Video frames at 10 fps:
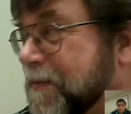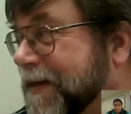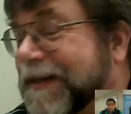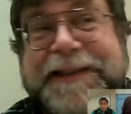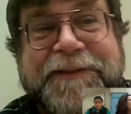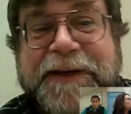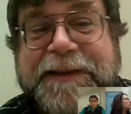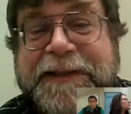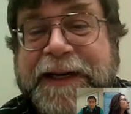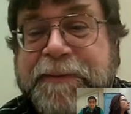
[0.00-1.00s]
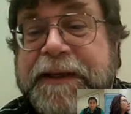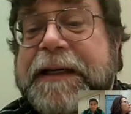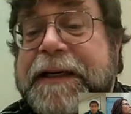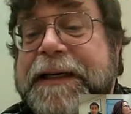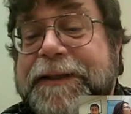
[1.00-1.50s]
minutes at various times.
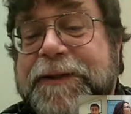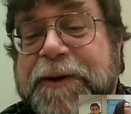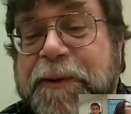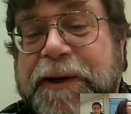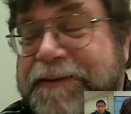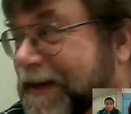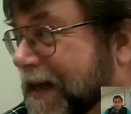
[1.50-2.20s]
So we're